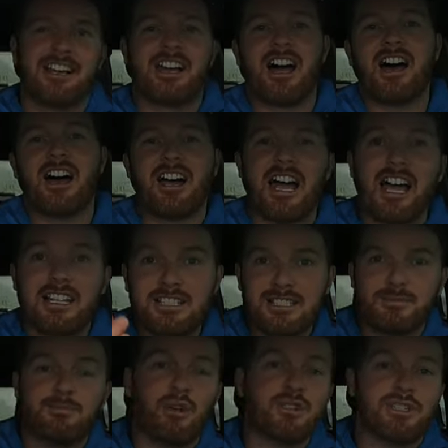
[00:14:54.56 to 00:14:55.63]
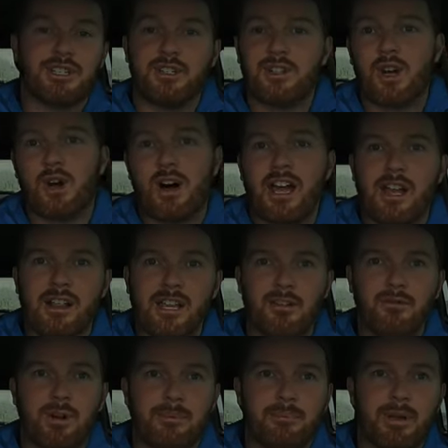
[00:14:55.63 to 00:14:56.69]
Uh, as most of you know, I only have
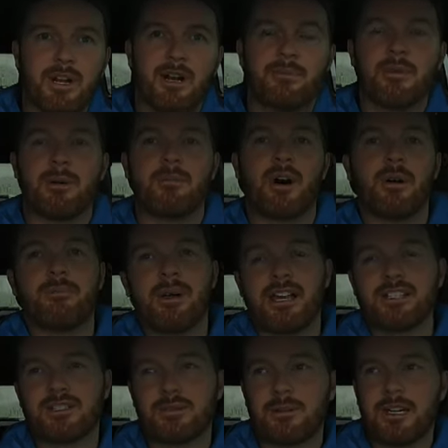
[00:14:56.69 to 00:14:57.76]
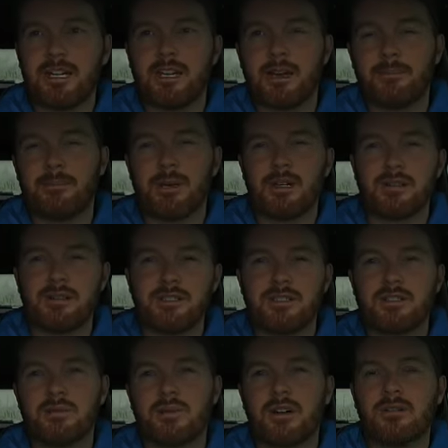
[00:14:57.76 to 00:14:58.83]
one parent. My mom passed away about
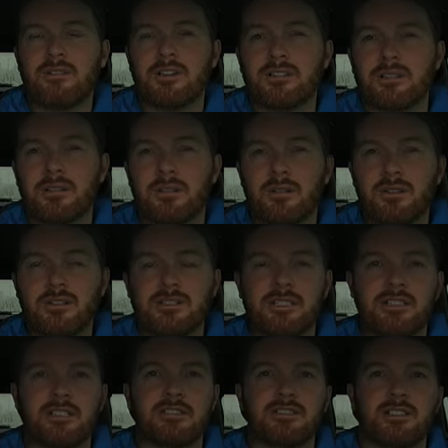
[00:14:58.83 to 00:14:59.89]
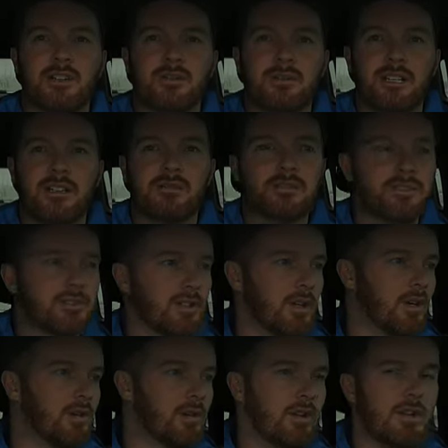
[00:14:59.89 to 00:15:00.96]
12 years ago, 13 years ago now.
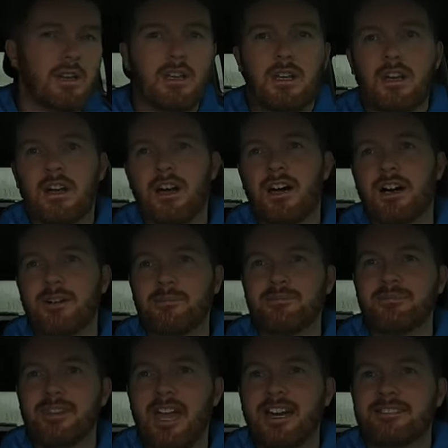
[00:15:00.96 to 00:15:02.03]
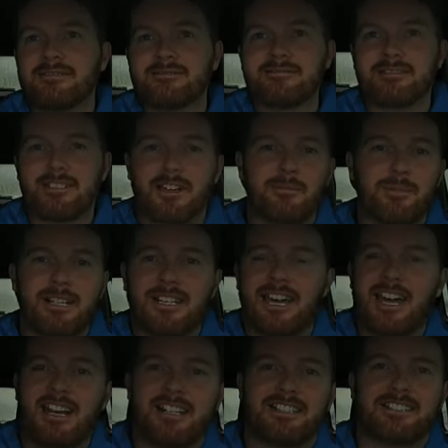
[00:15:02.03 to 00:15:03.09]
So, um, yeah, love my
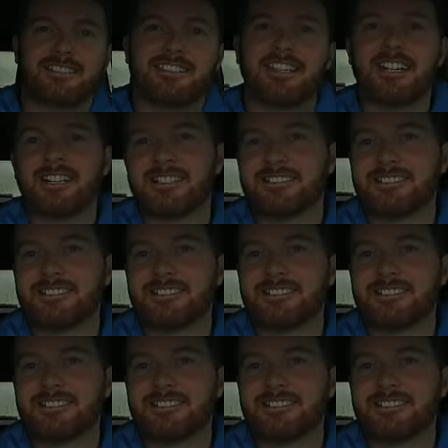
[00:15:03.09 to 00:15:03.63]
dad, and uh,